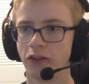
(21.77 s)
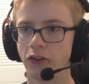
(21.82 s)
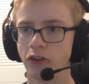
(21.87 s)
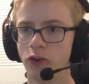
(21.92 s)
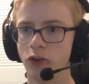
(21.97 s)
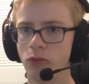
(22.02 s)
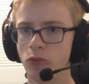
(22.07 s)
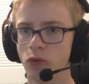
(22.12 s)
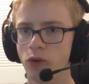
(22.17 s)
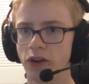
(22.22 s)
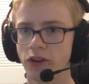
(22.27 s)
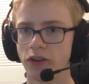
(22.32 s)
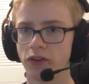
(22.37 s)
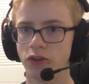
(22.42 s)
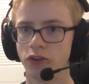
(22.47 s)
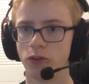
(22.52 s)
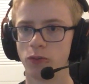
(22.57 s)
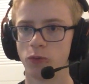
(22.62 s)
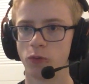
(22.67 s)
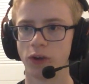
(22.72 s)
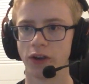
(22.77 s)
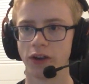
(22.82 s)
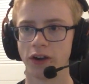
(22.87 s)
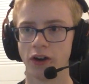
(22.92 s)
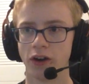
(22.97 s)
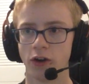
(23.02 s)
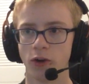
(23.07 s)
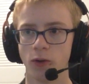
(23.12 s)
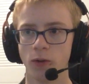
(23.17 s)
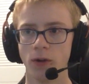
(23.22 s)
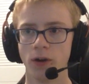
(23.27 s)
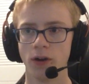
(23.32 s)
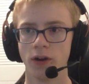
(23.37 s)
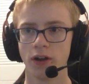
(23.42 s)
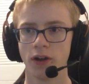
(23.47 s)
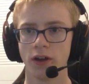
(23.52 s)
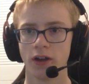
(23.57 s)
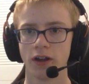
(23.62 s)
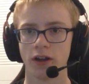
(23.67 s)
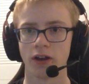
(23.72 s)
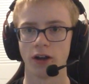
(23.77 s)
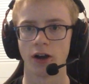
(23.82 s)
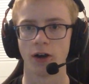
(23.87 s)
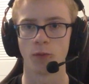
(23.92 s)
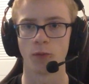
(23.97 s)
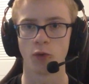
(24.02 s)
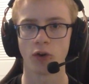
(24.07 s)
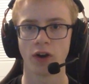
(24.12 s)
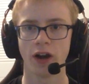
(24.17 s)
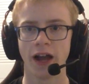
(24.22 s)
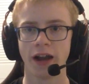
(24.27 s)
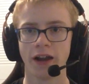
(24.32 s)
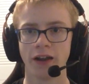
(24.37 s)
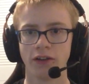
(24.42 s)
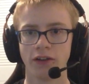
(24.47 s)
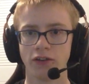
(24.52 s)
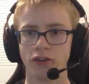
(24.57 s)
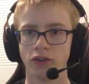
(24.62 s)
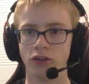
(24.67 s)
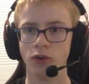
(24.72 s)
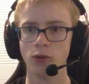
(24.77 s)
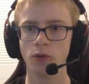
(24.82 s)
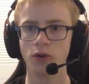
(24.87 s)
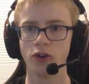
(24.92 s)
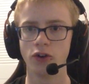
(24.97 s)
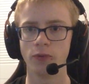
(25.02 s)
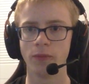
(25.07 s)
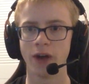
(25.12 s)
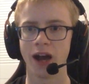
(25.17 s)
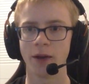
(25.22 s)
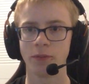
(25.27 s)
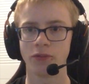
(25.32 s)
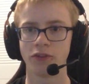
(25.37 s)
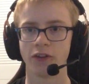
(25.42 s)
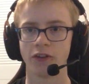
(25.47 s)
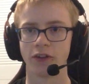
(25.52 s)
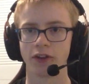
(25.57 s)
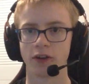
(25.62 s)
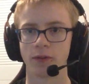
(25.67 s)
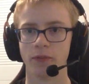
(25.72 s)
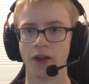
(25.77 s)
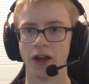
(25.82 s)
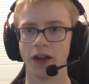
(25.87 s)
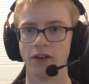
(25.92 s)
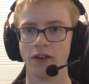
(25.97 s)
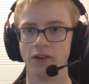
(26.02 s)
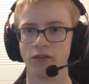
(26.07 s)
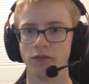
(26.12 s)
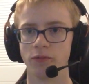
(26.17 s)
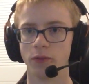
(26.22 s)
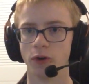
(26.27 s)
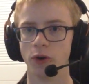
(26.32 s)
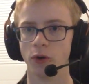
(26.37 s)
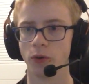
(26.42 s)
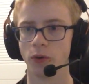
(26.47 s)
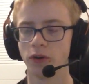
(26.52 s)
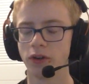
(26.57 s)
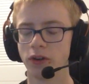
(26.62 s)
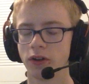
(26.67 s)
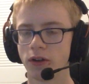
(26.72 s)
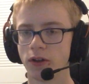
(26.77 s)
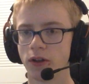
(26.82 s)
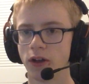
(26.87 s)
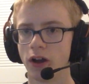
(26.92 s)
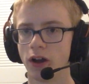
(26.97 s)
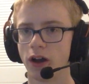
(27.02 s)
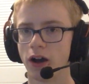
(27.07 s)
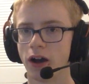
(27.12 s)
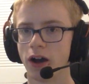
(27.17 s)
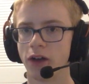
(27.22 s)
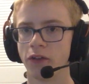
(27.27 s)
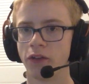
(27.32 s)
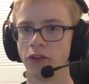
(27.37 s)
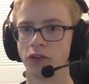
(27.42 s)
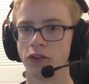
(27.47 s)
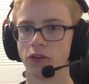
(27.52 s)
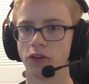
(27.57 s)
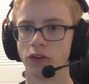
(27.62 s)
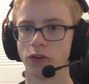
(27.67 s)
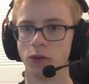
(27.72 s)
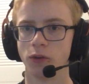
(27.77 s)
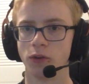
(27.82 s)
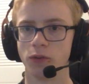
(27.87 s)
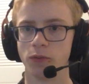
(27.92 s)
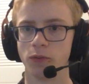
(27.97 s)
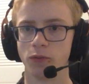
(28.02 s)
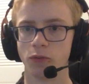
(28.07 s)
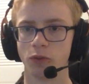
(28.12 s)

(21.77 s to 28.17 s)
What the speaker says: 2.2.0. We're adding two new maps to the competitive mode. This includes